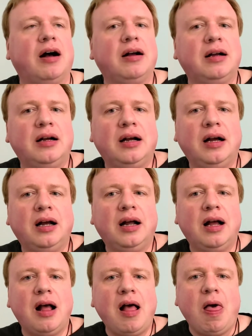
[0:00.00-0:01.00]
There was this
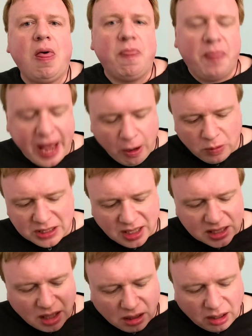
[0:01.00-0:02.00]
glove on the
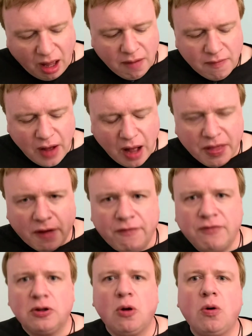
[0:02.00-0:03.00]
floor,
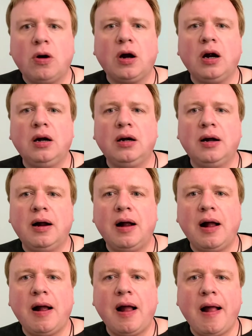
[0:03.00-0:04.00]

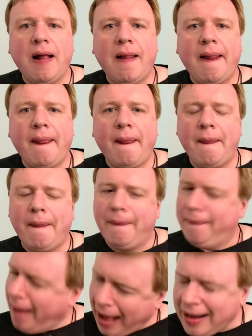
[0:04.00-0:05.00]
not any old glove,
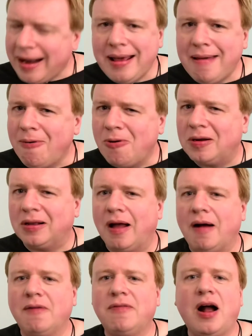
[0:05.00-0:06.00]
but it
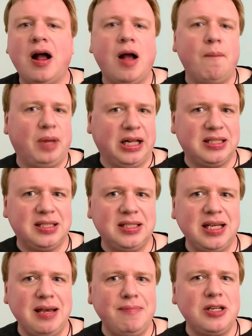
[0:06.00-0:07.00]
seemed to be
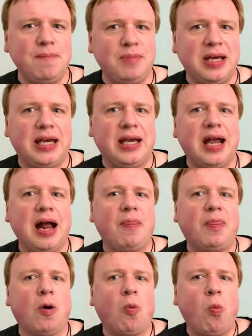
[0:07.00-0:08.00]
the one Mum had
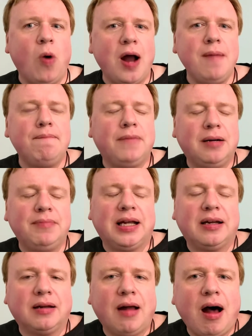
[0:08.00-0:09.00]
lost the other week.